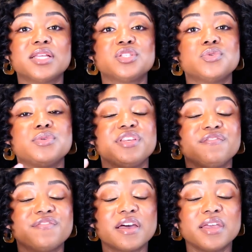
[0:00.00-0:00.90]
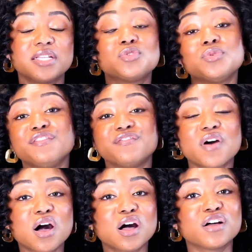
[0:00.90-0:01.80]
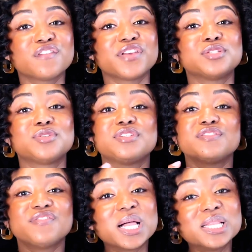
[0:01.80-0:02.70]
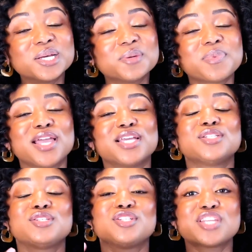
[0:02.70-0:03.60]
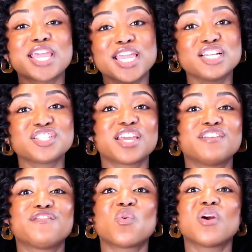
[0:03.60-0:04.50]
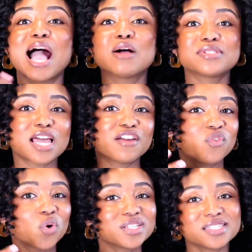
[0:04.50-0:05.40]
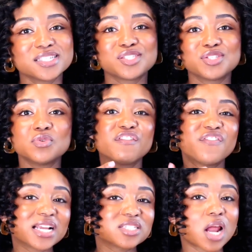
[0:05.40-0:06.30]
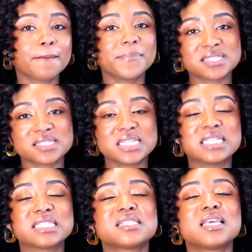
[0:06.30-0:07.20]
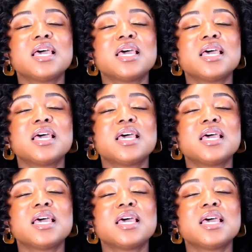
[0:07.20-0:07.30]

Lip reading: and to evolve and to develop and to change, and for outside forces to affect our business.